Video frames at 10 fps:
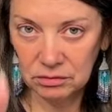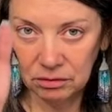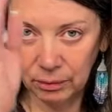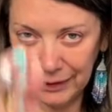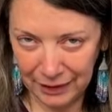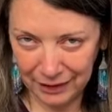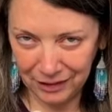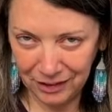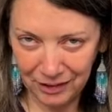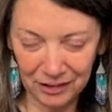We
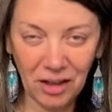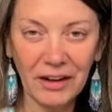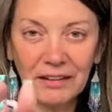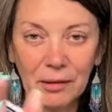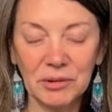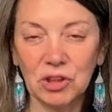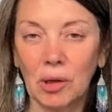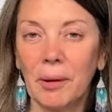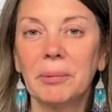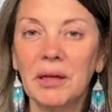good. Okay. Let me talk
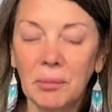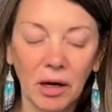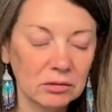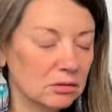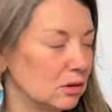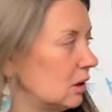about Pima.